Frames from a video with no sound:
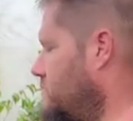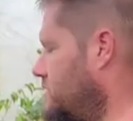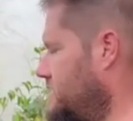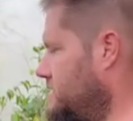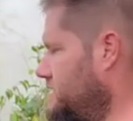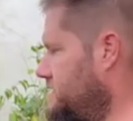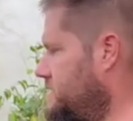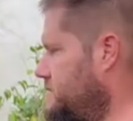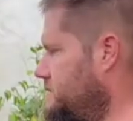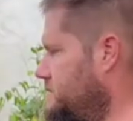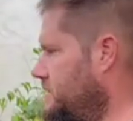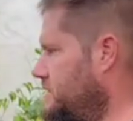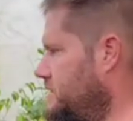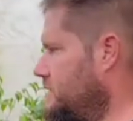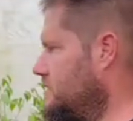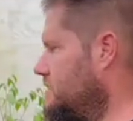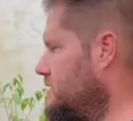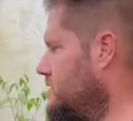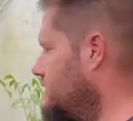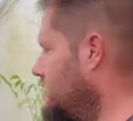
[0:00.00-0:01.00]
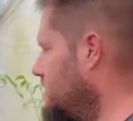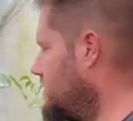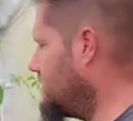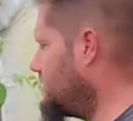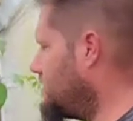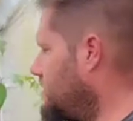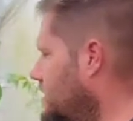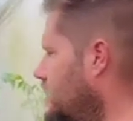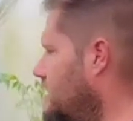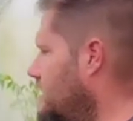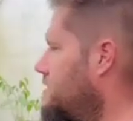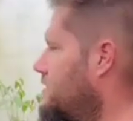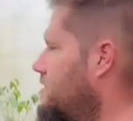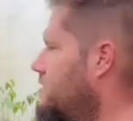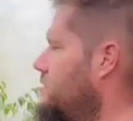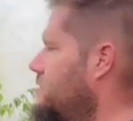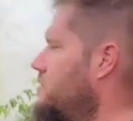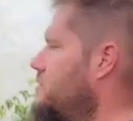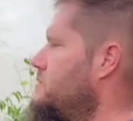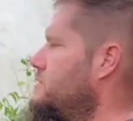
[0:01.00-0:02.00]
want it to be uh,
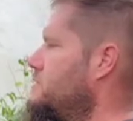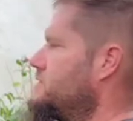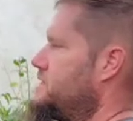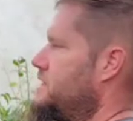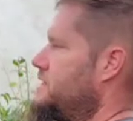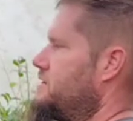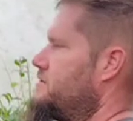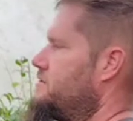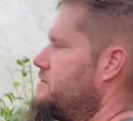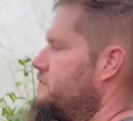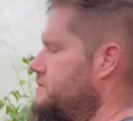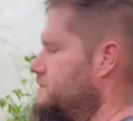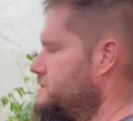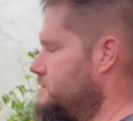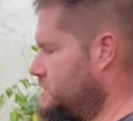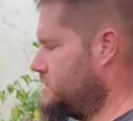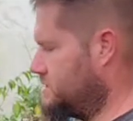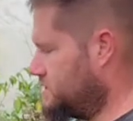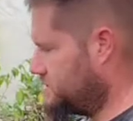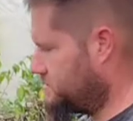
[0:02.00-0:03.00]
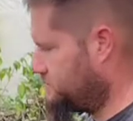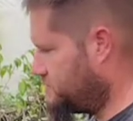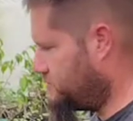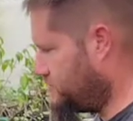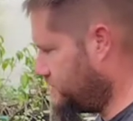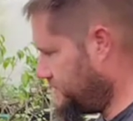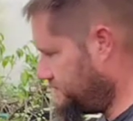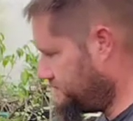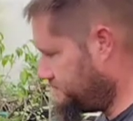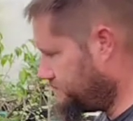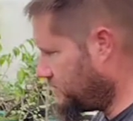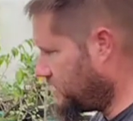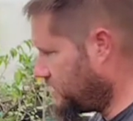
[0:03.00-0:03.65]
growing a whole bunch of aerial roots at this point.